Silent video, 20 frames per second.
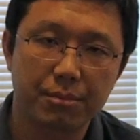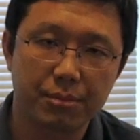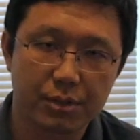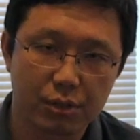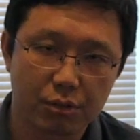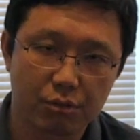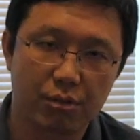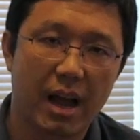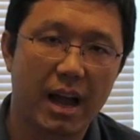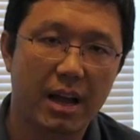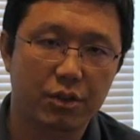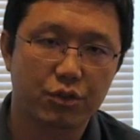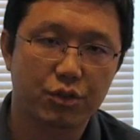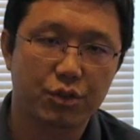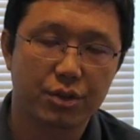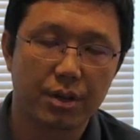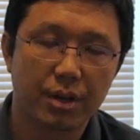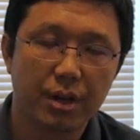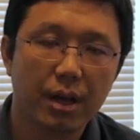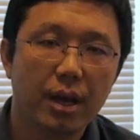
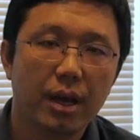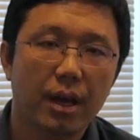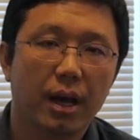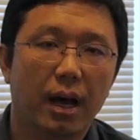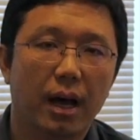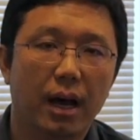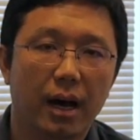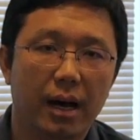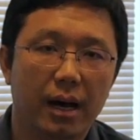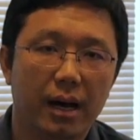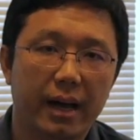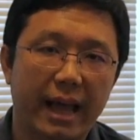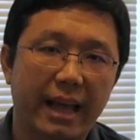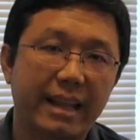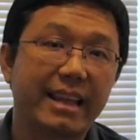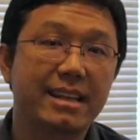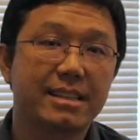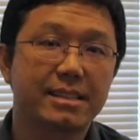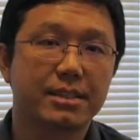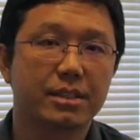scratch,
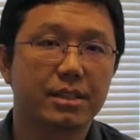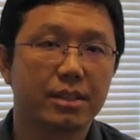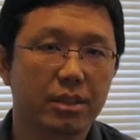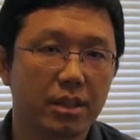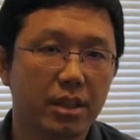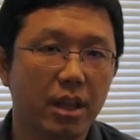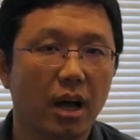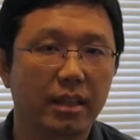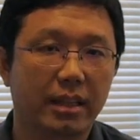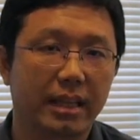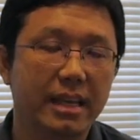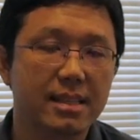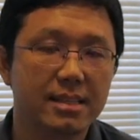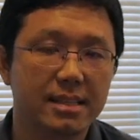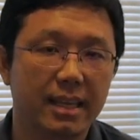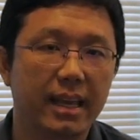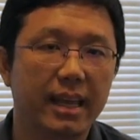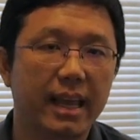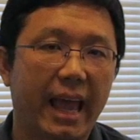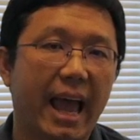and it's not
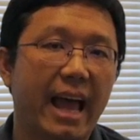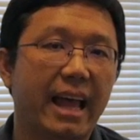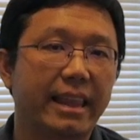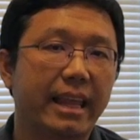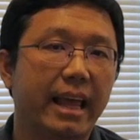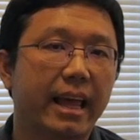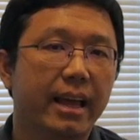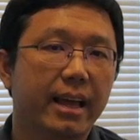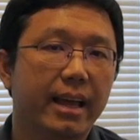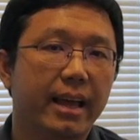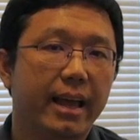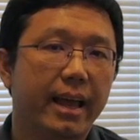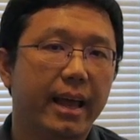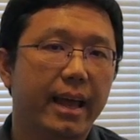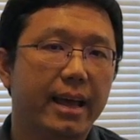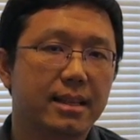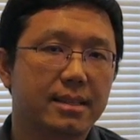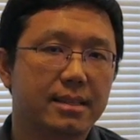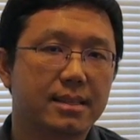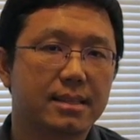easy. And
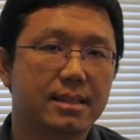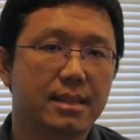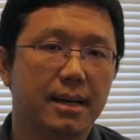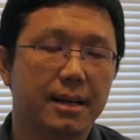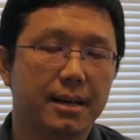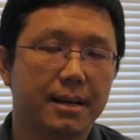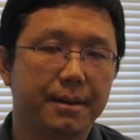it's